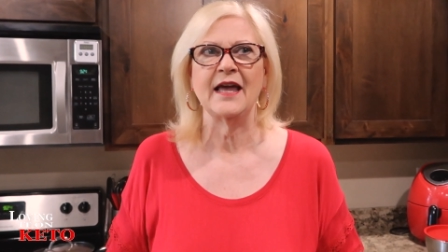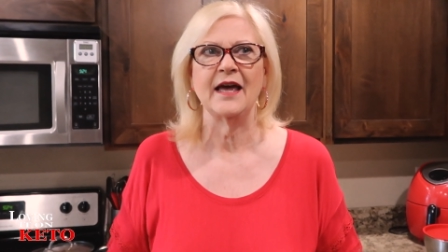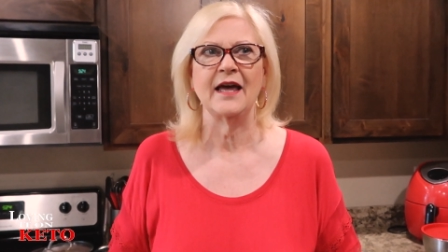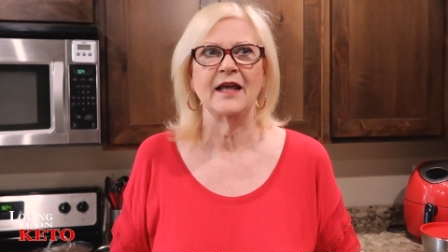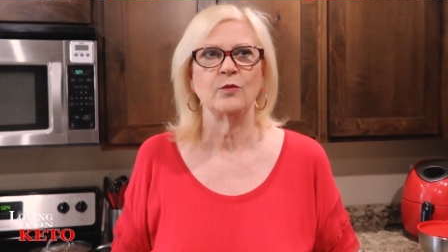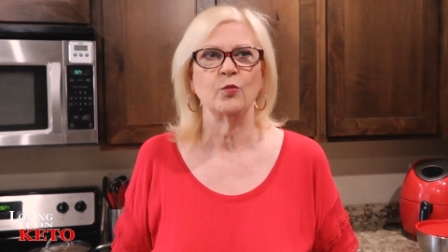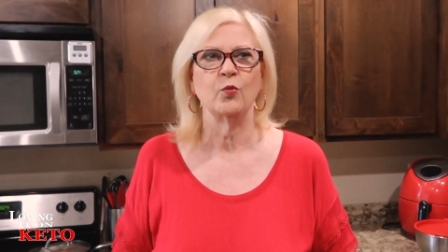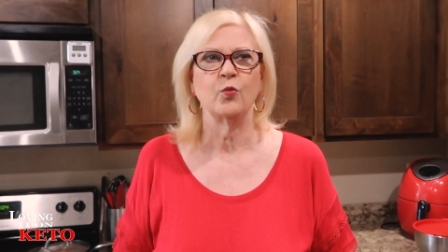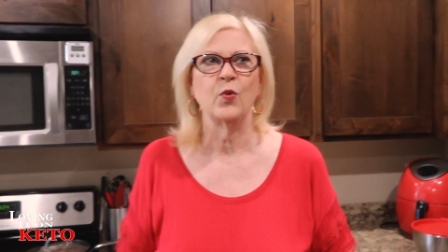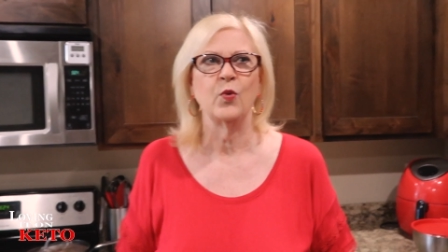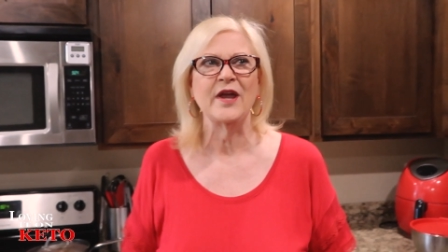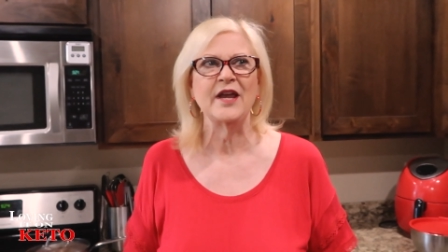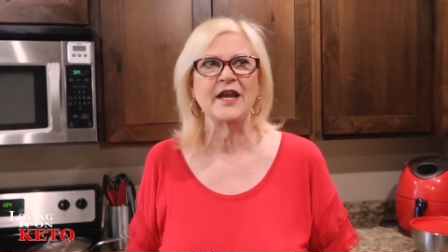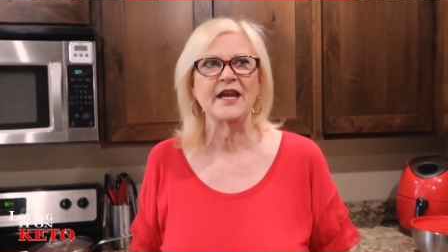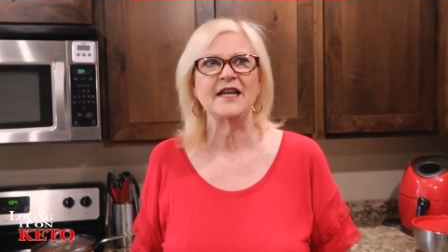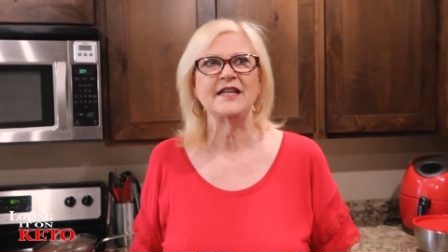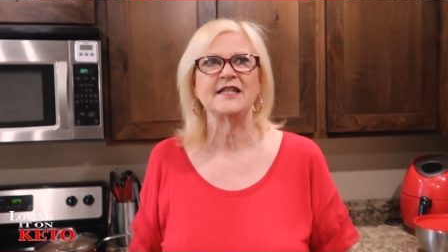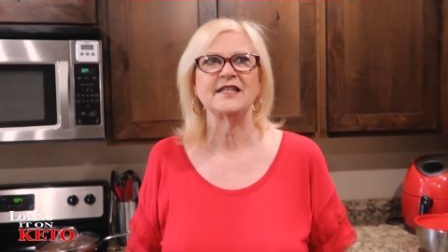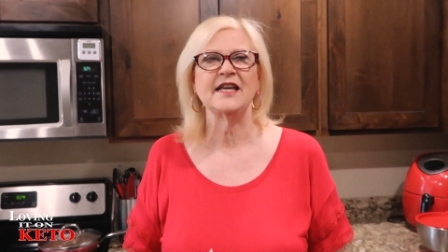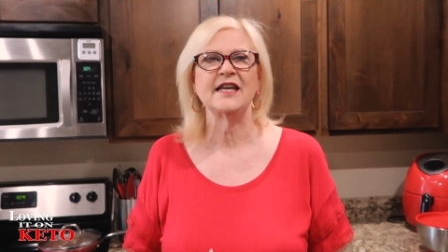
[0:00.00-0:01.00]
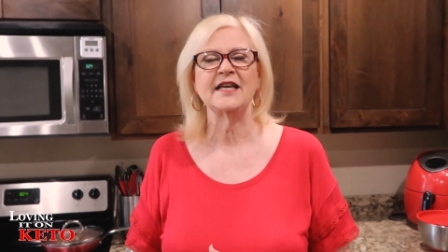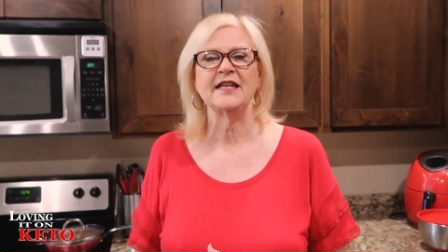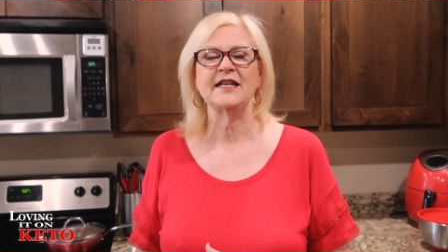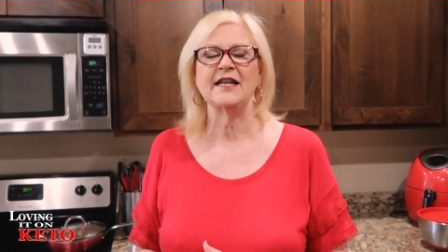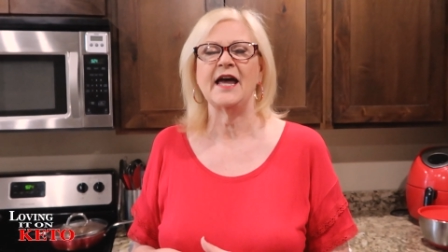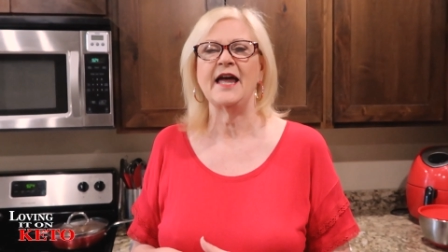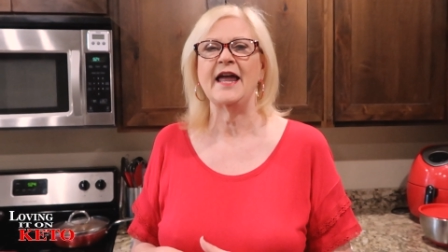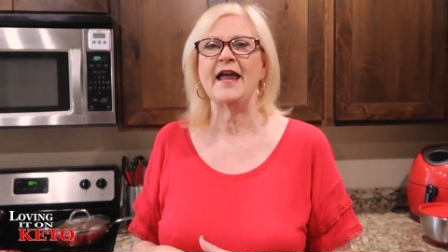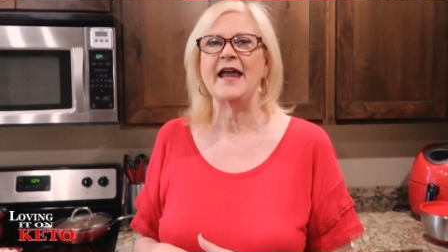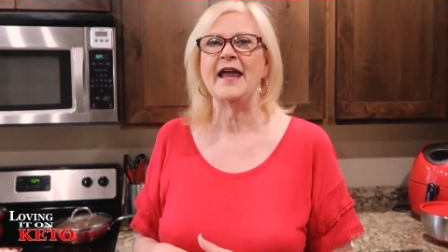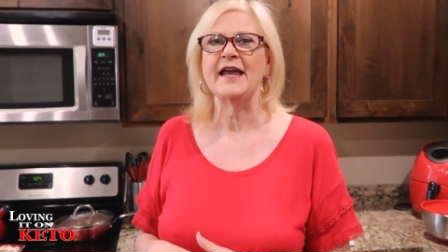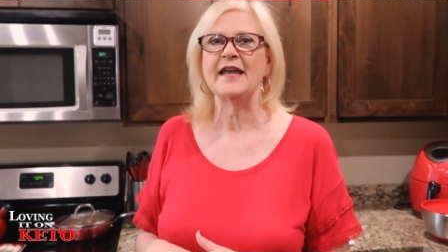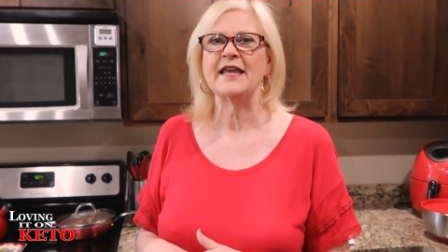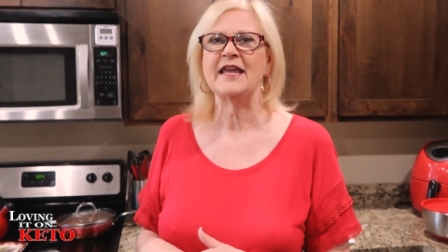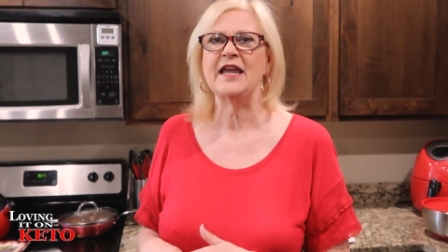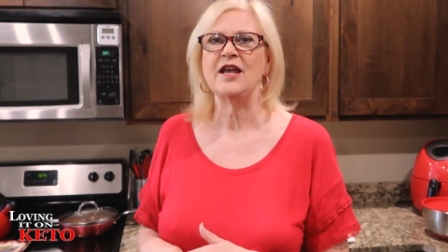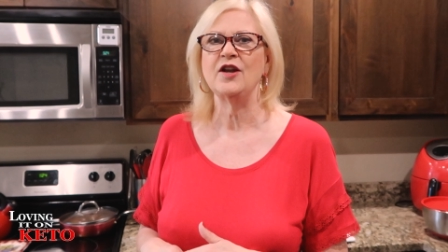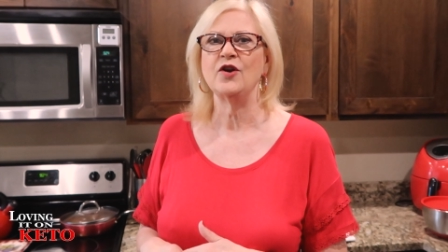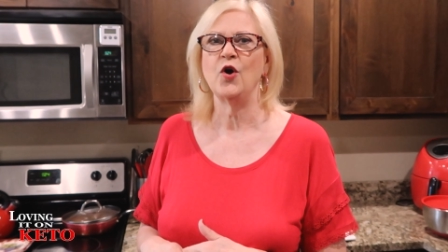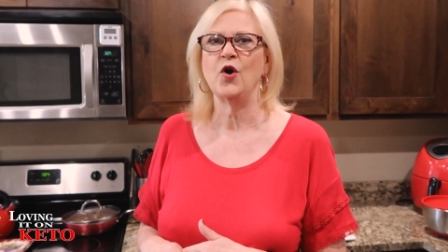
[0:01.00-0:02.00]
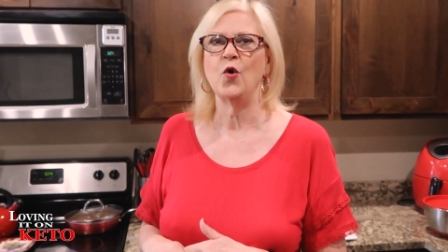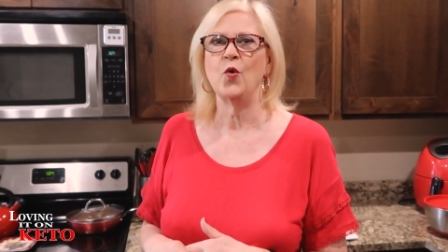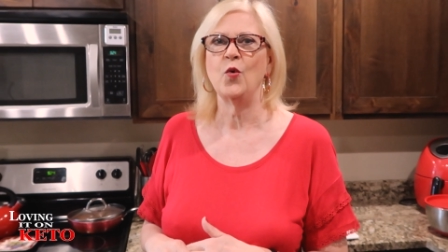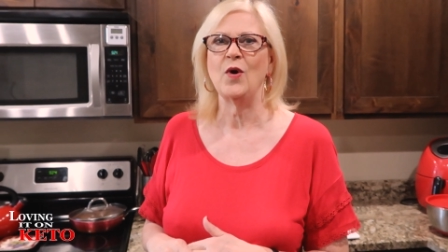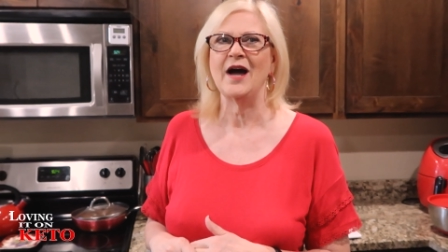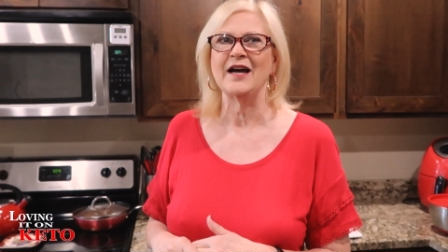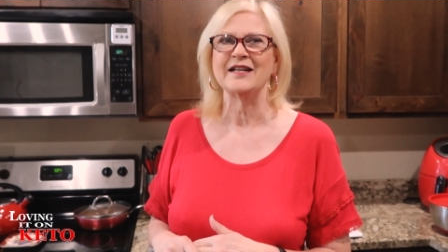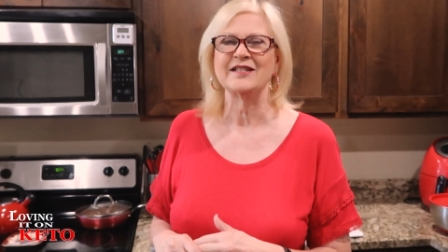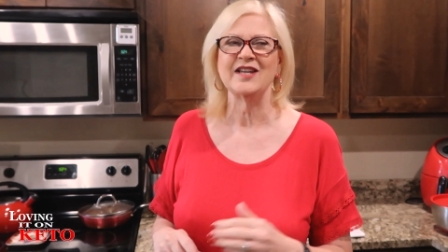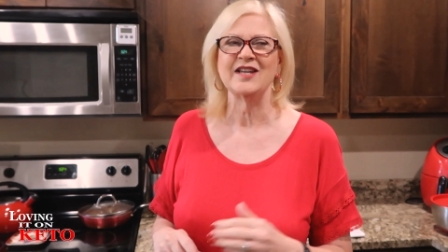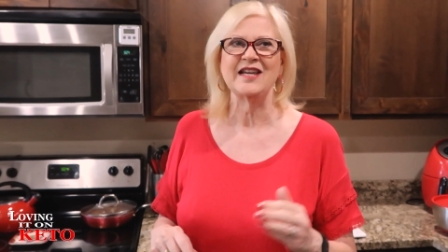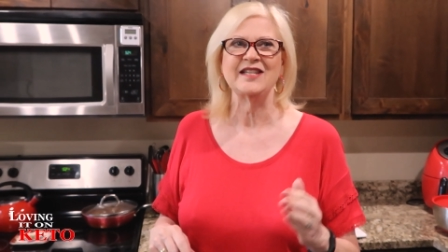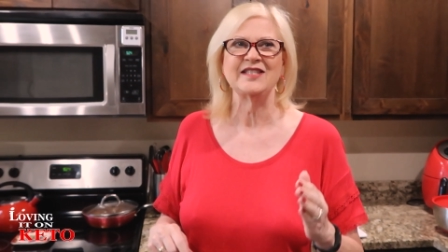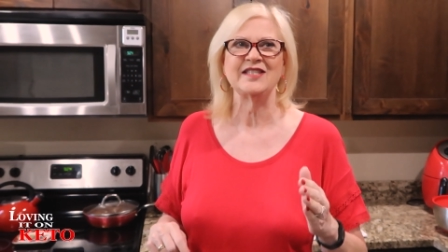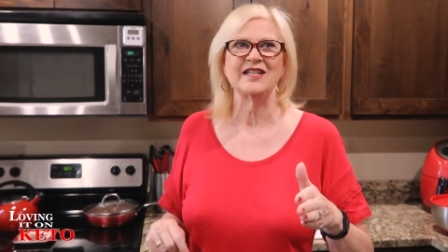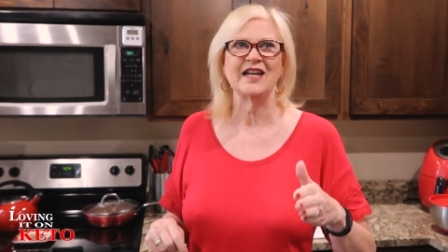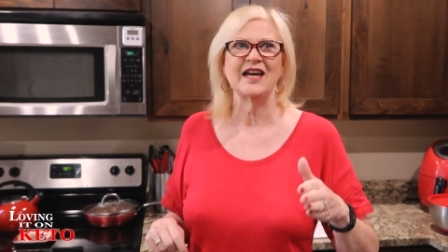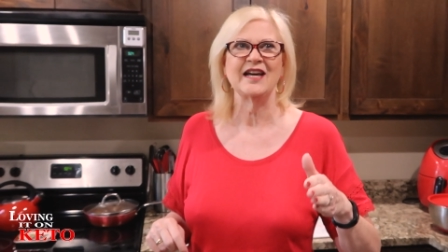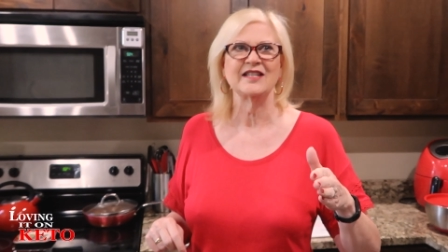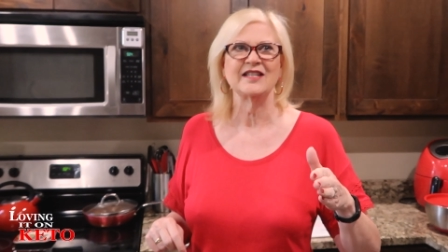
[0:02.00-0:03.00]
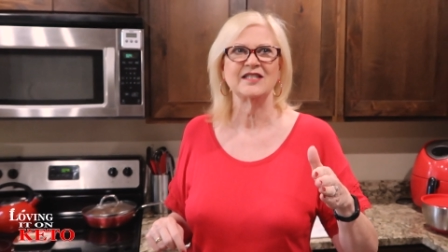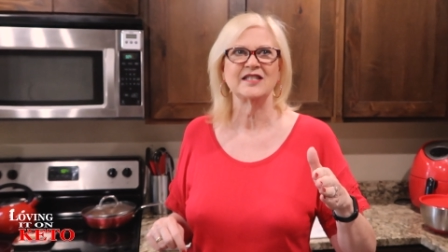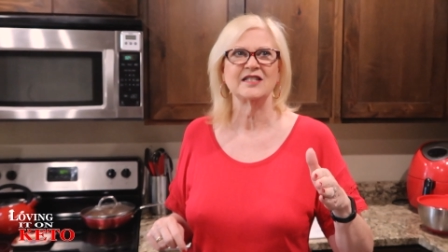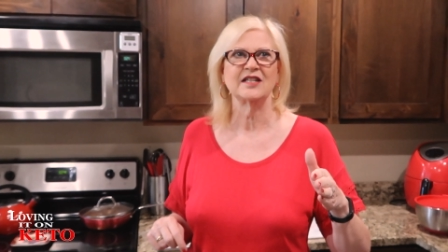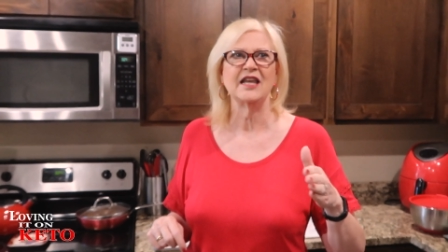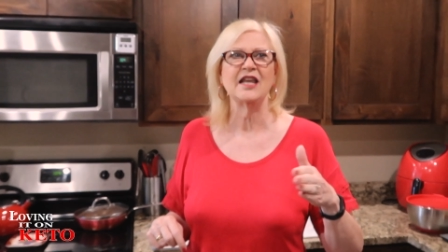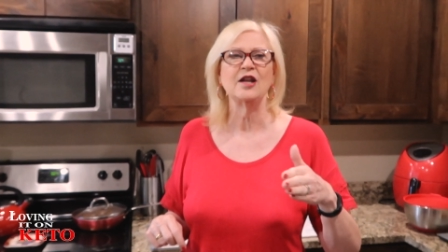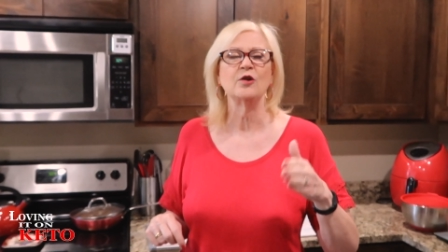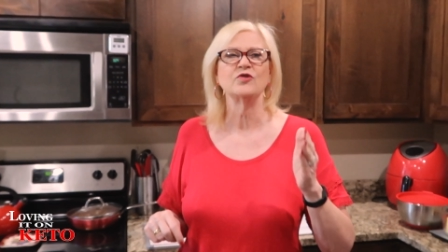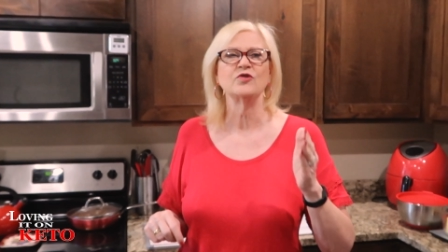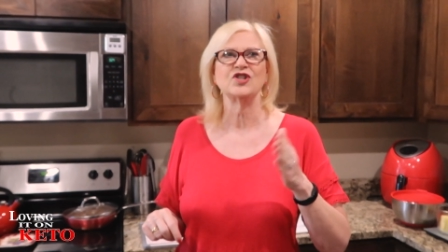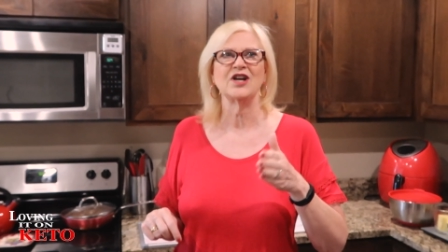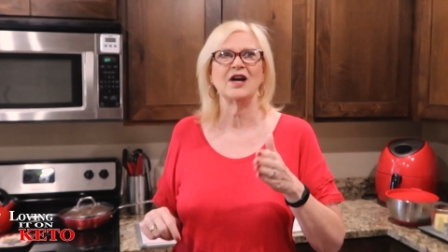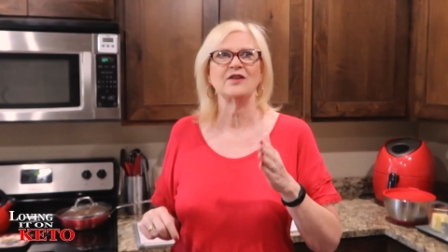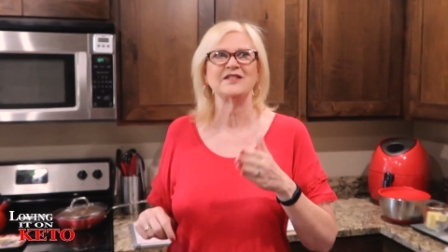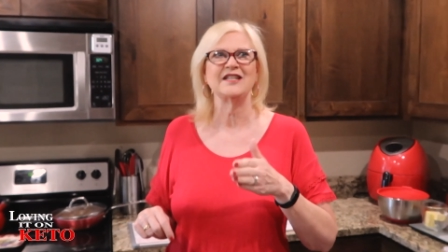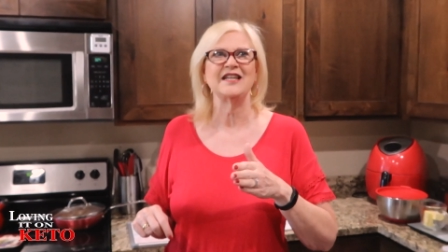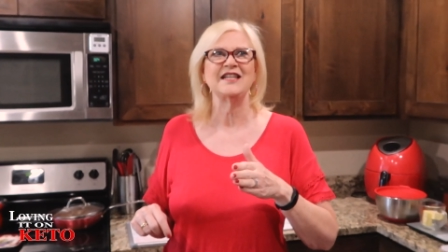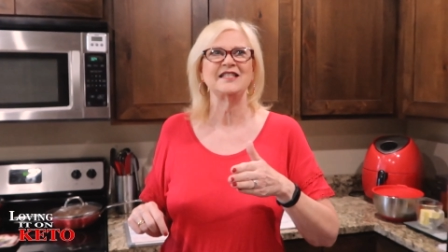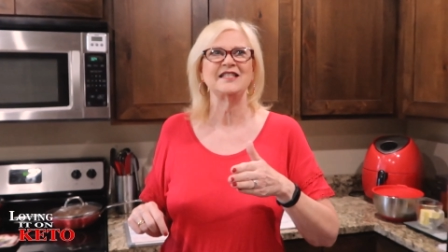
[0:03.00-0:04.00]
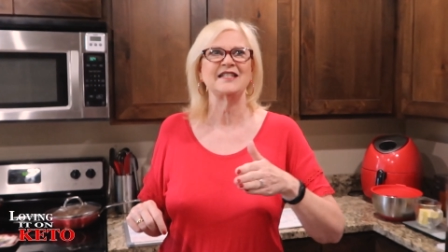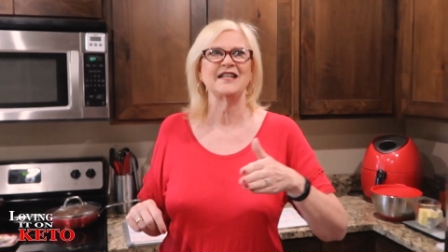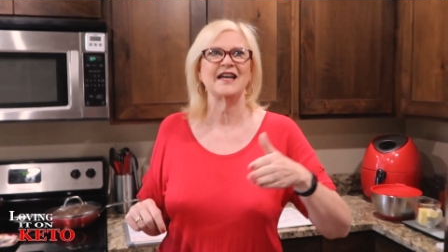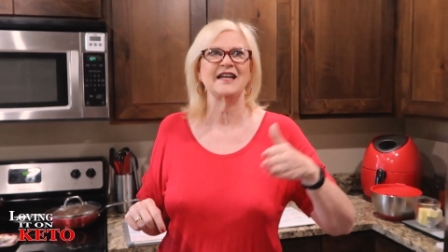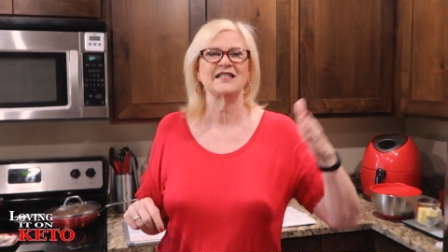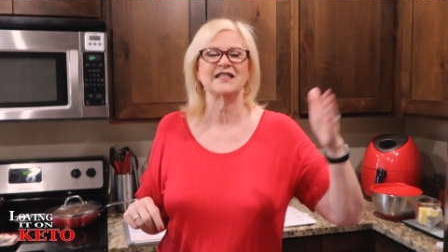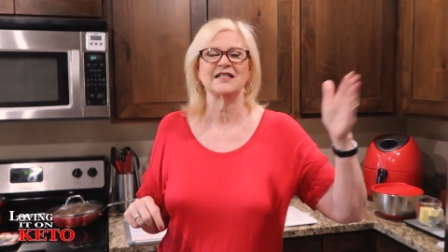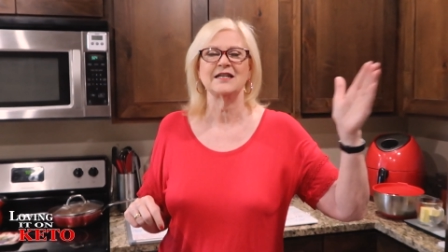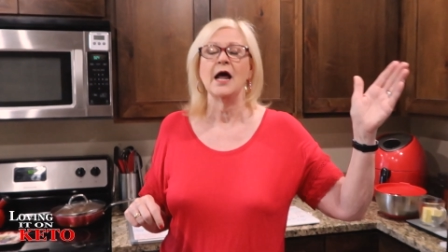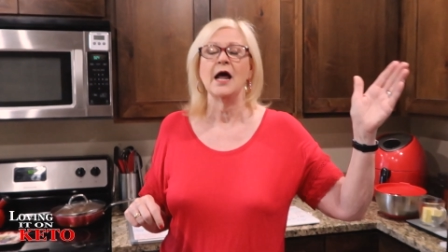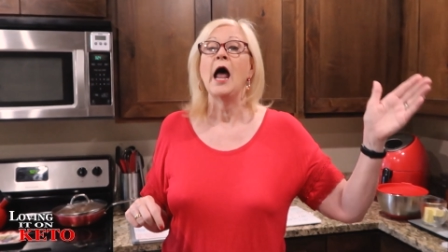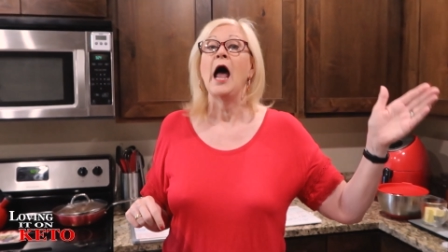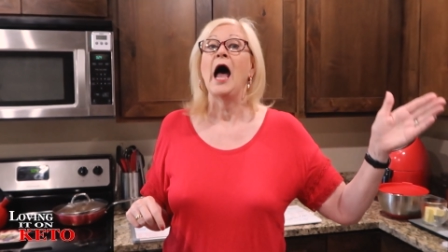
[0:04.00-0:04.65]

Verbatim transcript: And we did a keto uh, taste test, keto chow taste test